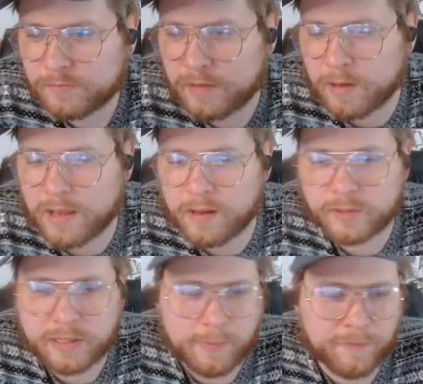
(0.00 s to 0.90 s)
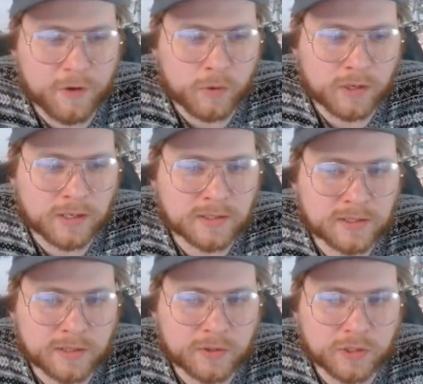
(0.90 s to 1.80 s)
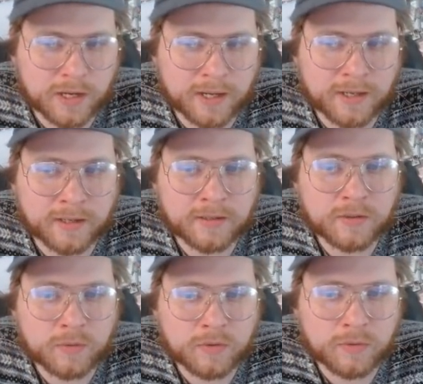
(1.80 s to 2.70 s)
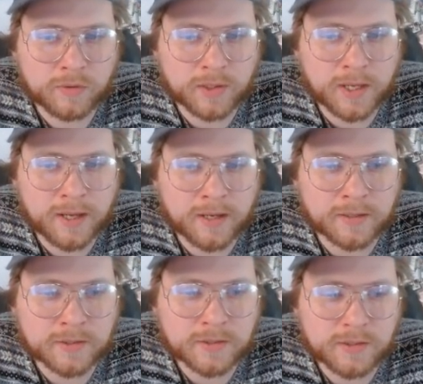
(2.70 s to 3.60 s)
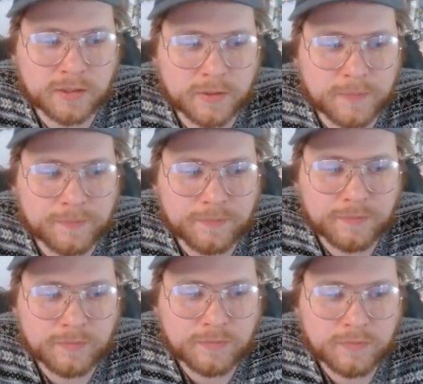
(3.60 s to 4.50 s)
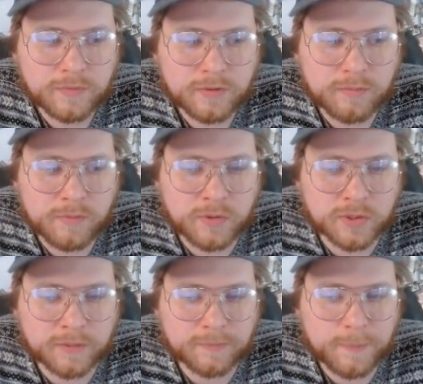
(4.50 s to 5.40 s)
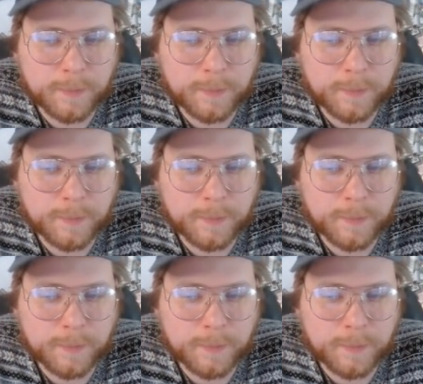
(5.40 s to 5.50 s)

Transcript: Elves can be focused, energetic, relaxed, you know, music.